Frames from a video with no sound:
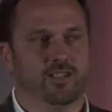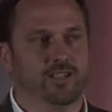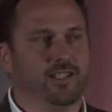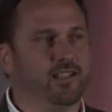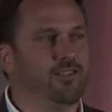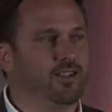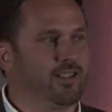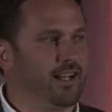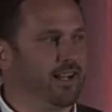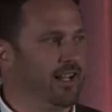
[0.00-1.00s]
to give us
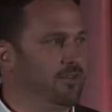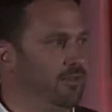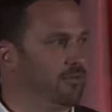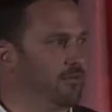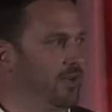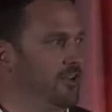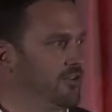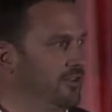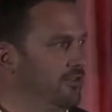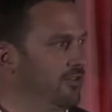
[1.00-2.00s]
that kind of
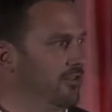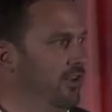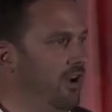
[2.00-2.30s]
information